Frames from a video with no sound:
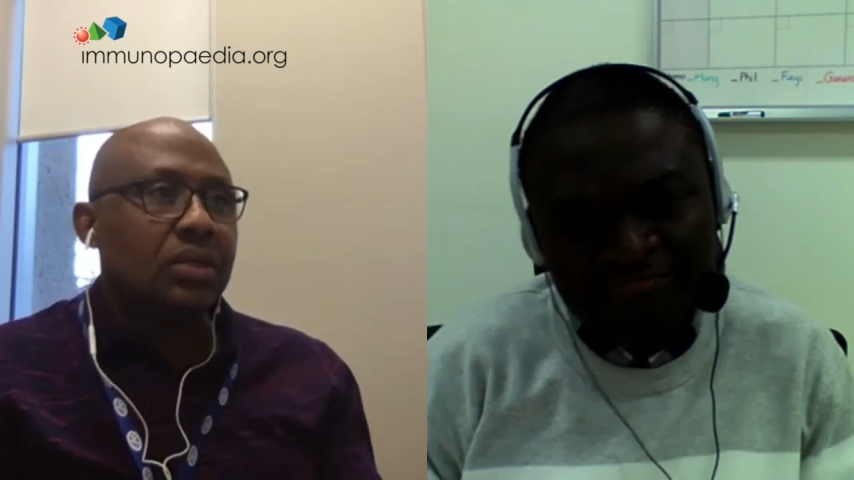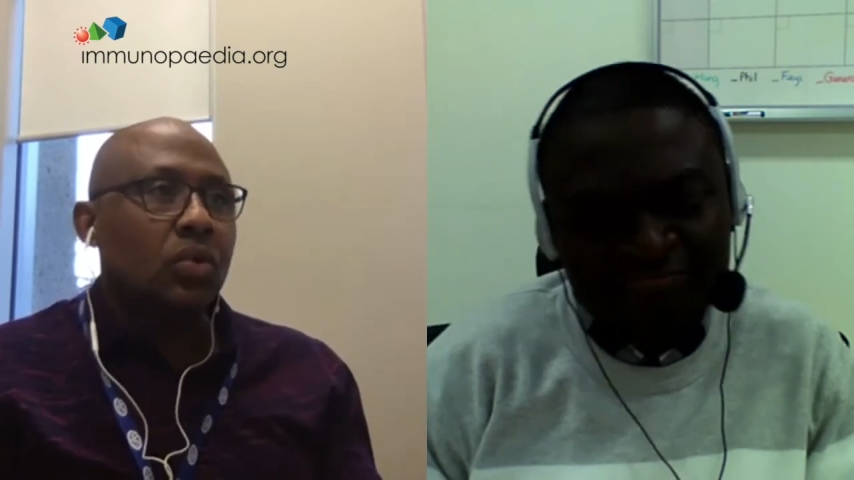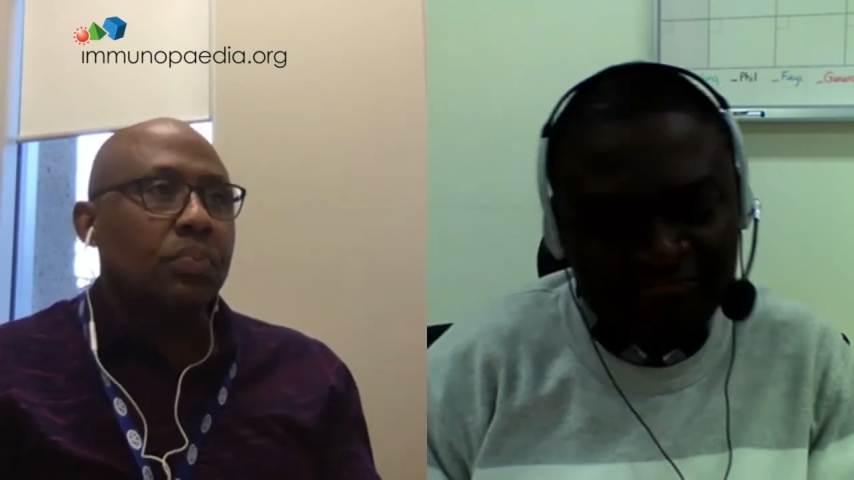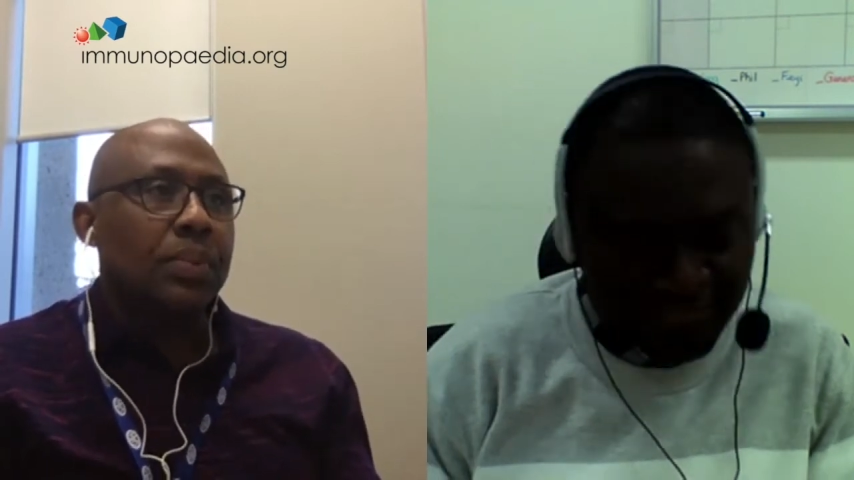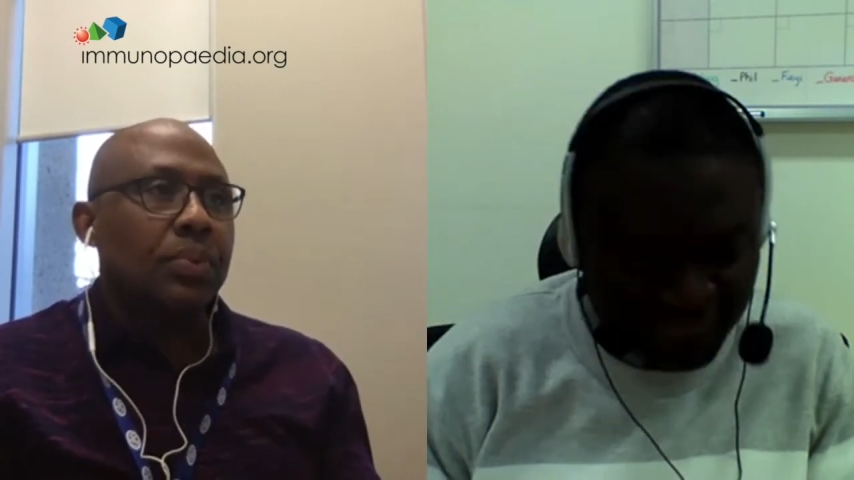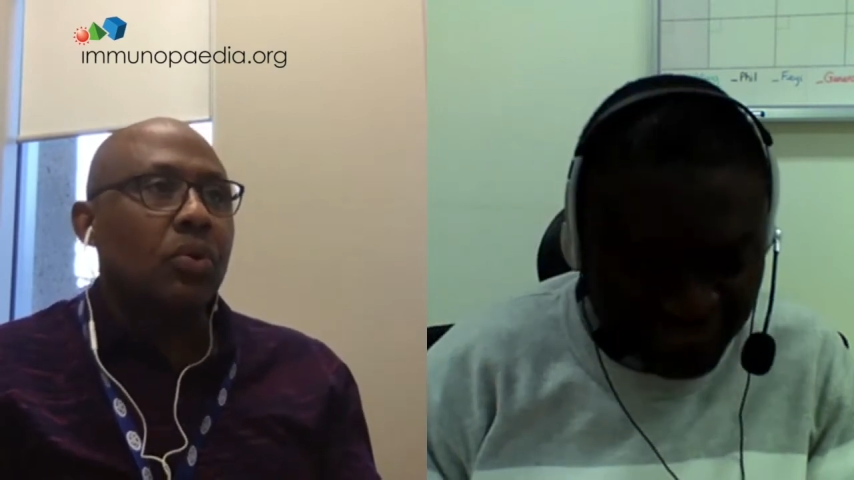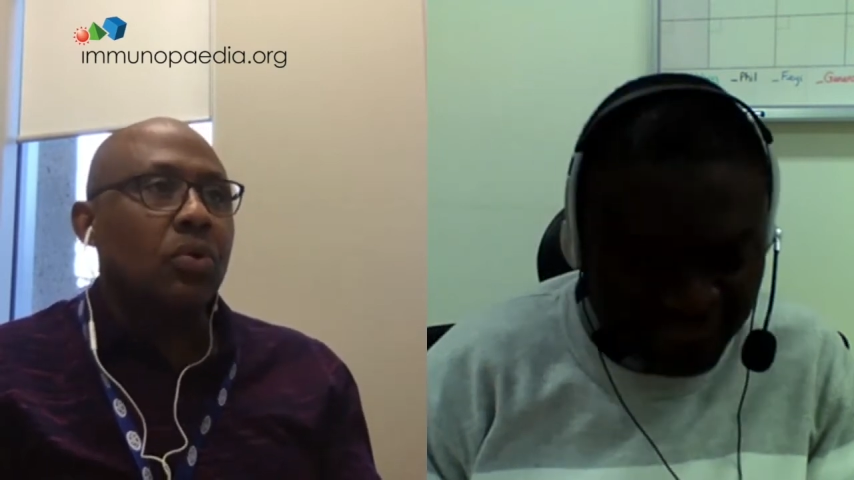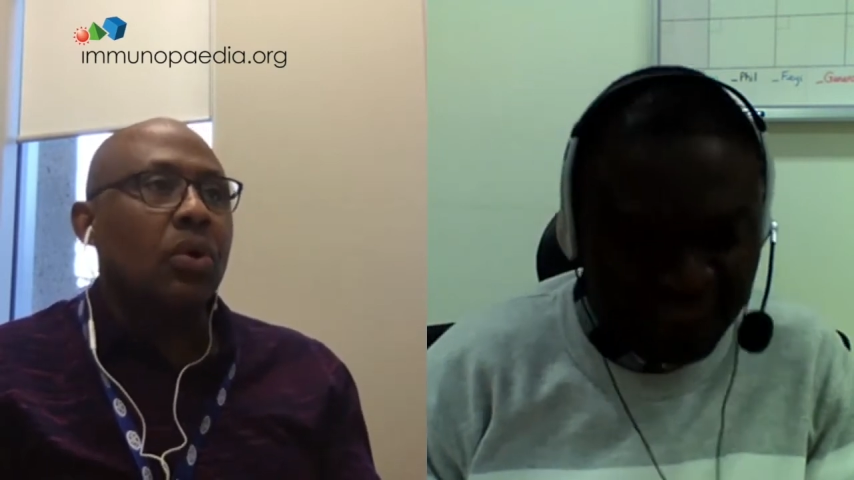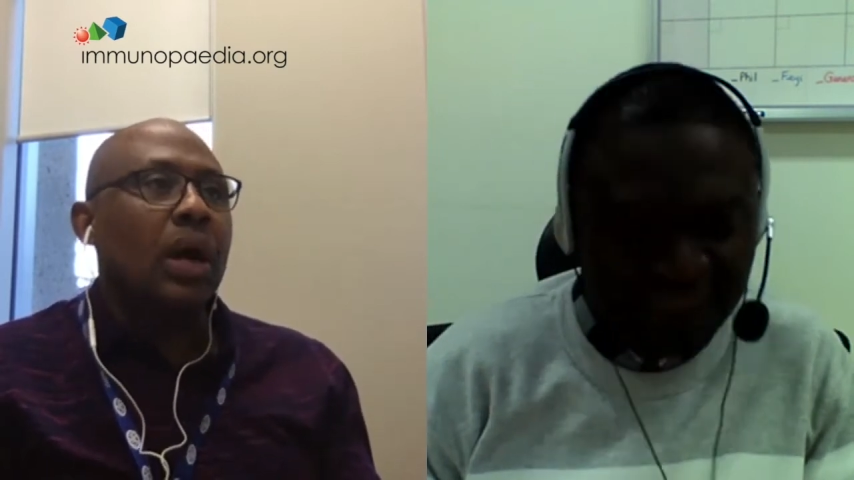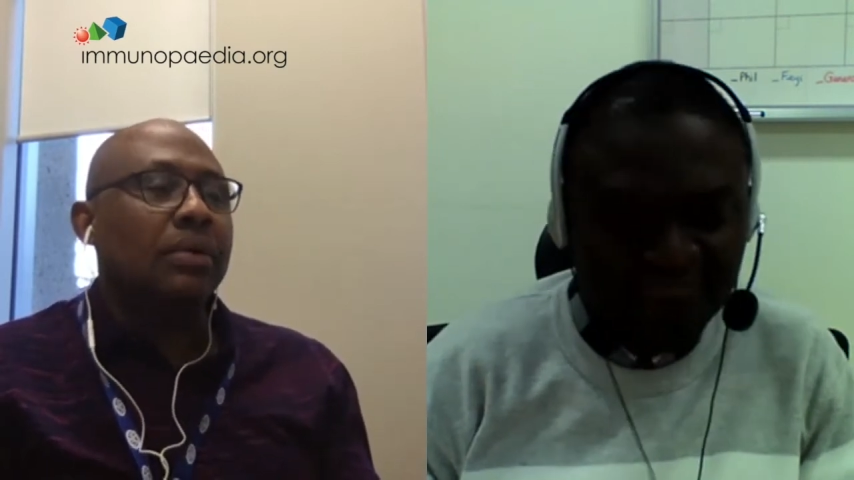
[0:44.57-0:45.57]
to people
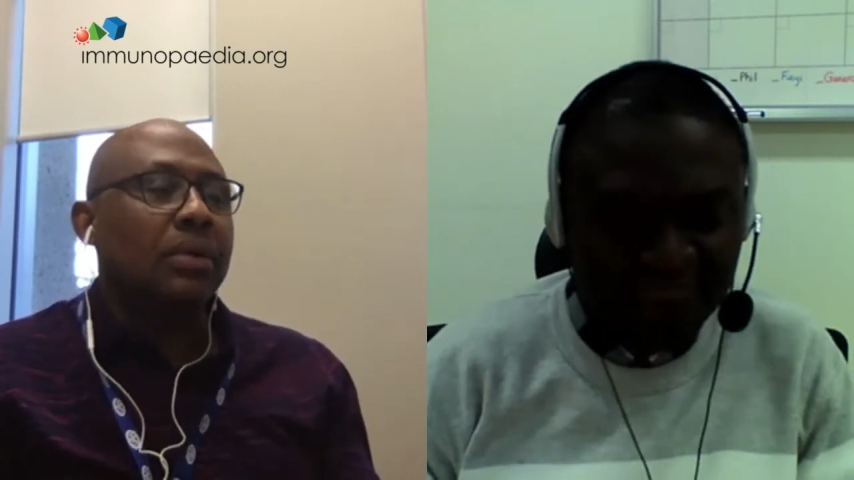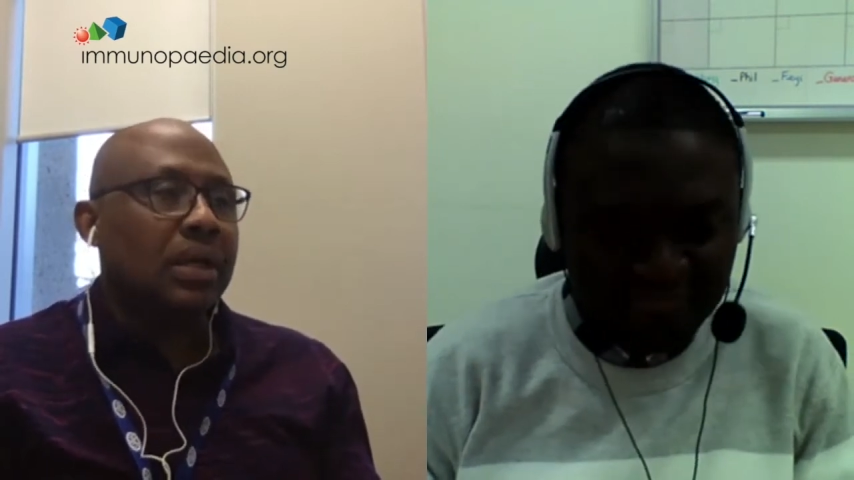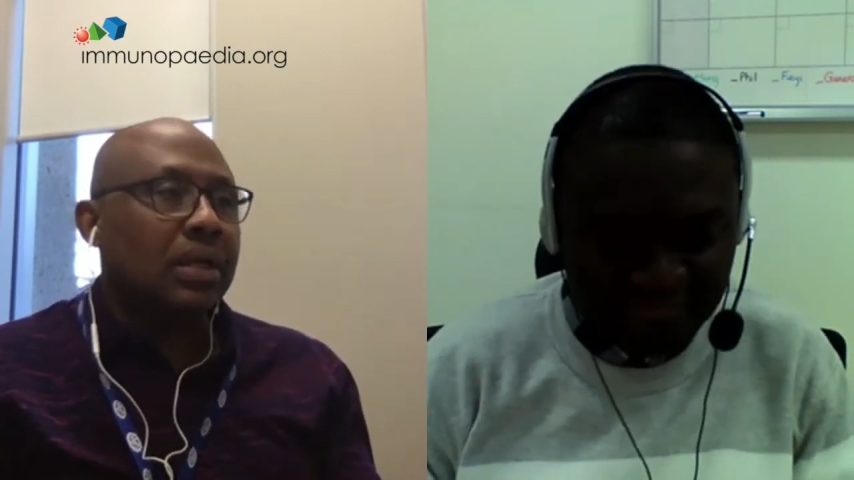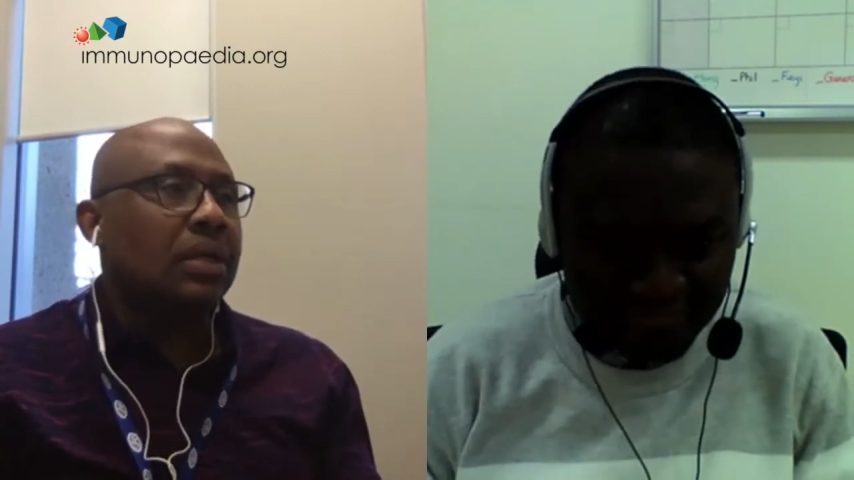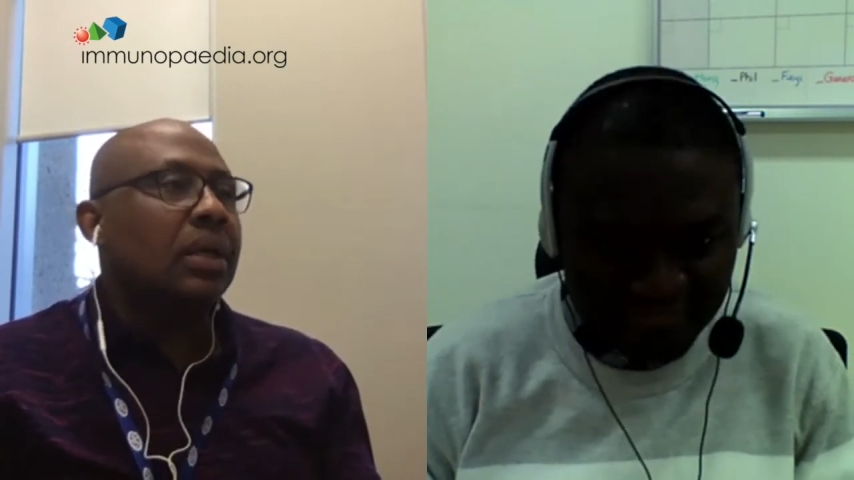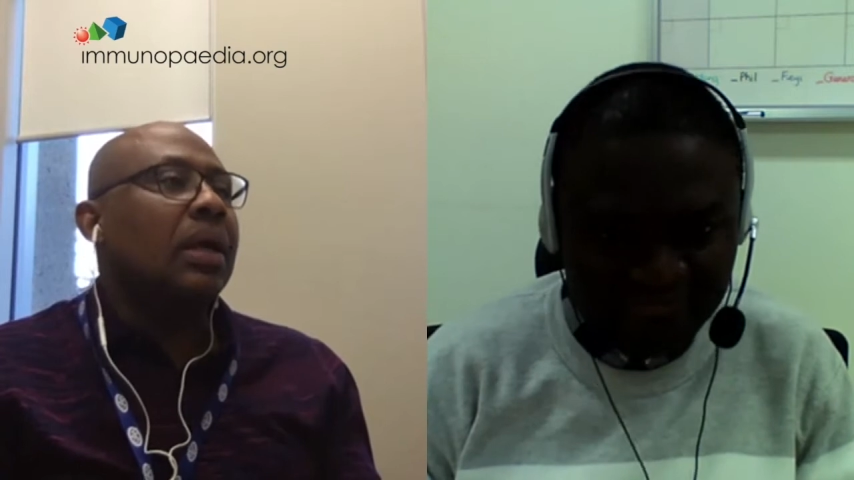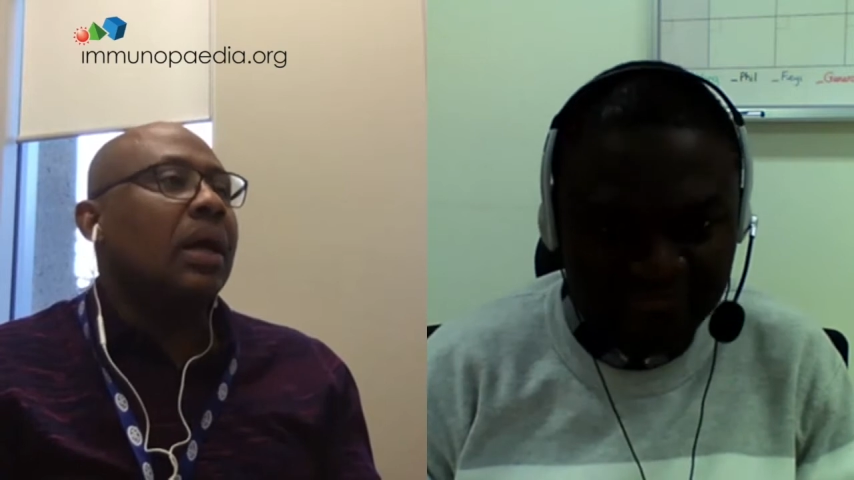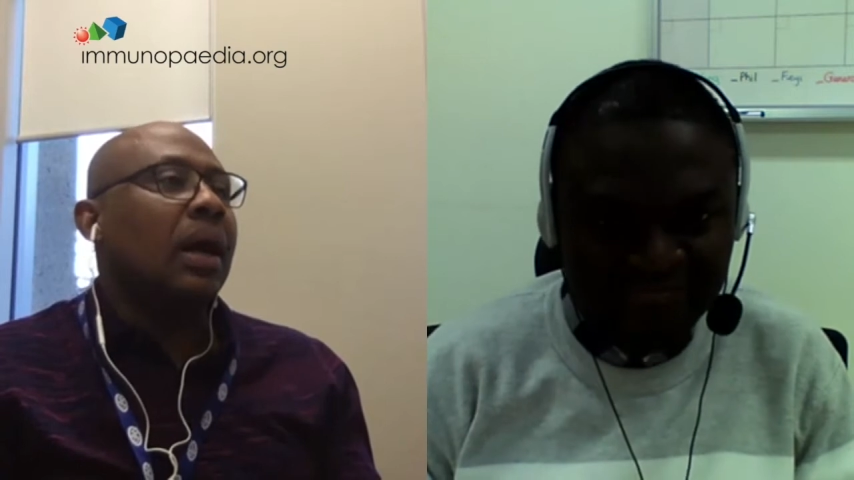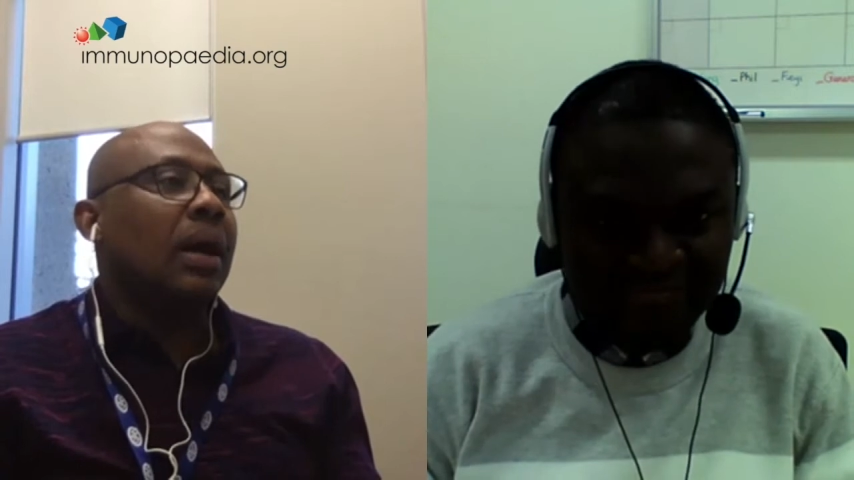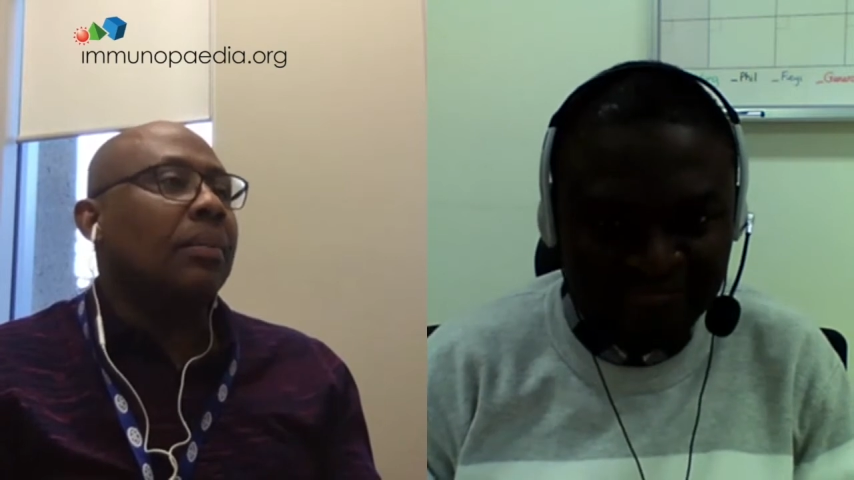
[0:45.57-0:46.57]
who are really
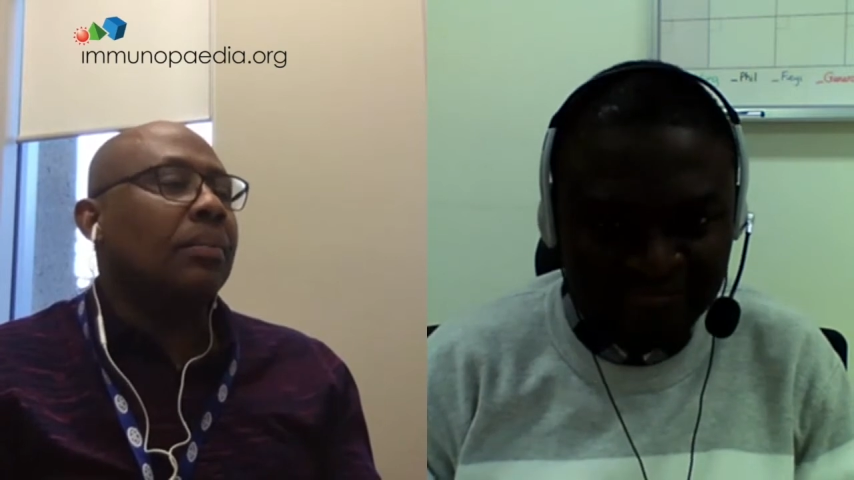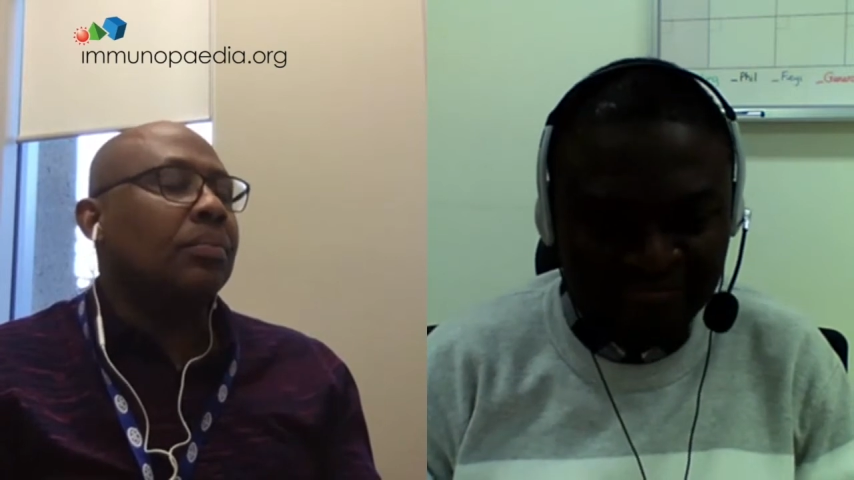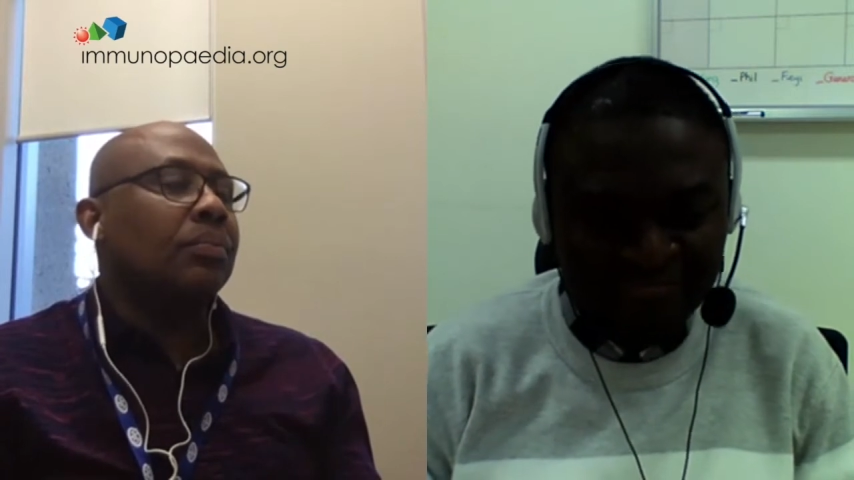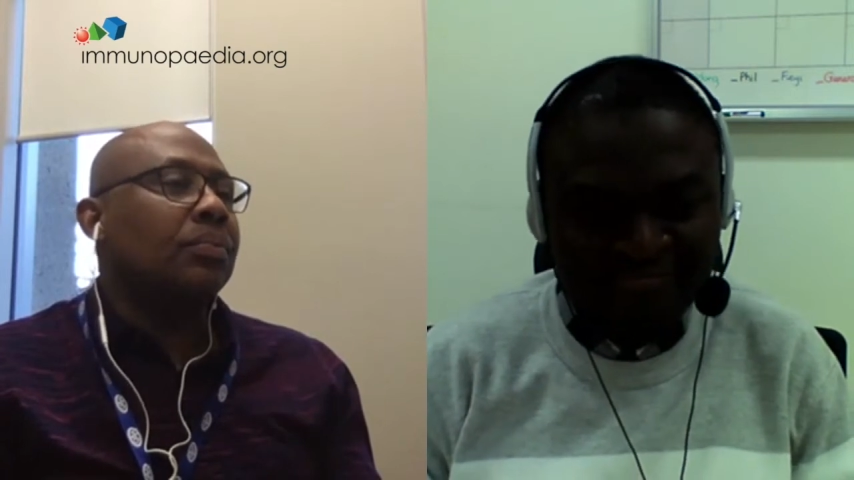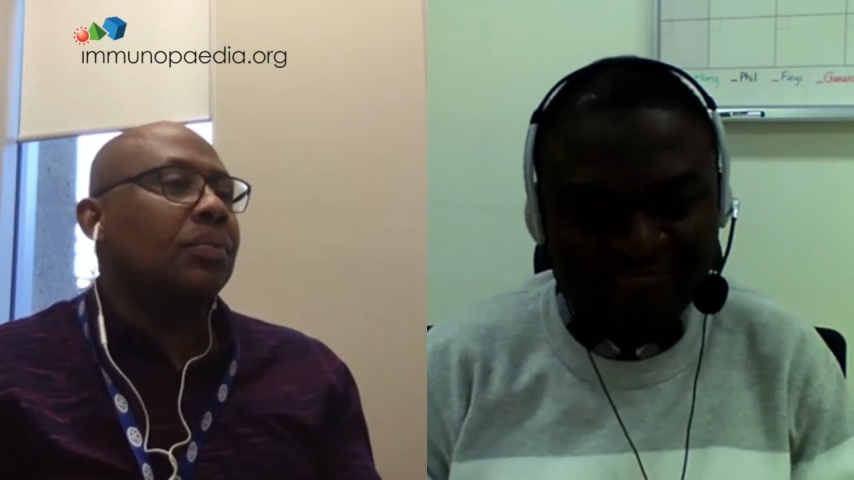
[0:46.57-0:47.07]
um,